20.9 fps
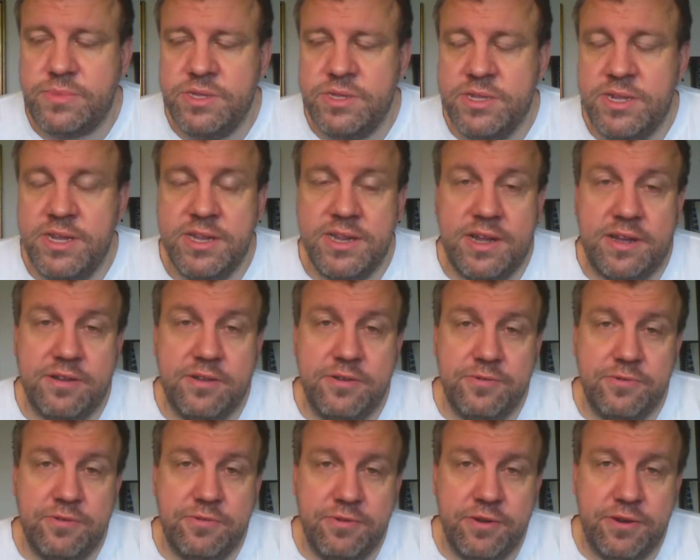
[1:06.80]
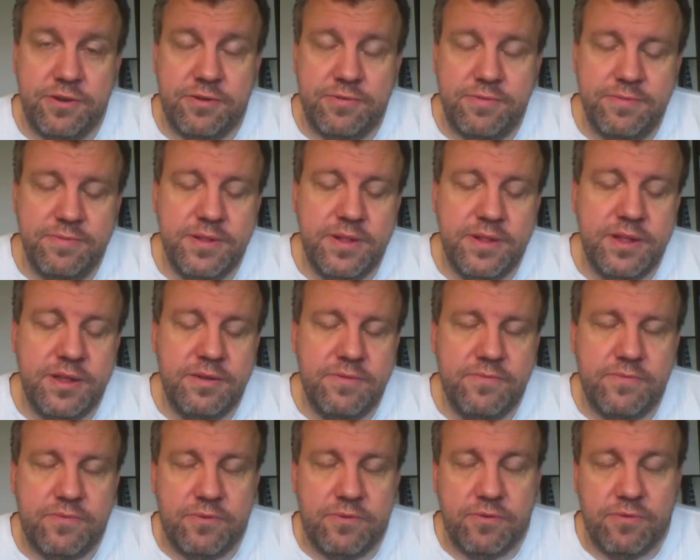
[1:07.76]
did not go through
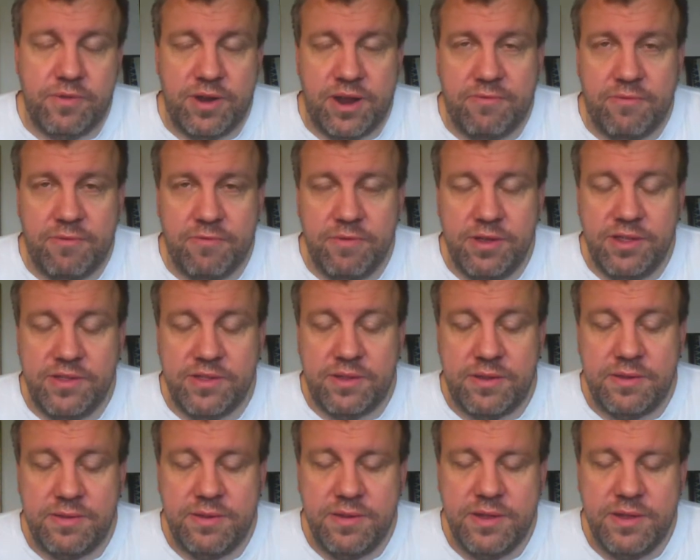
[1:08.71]
for whatever reason.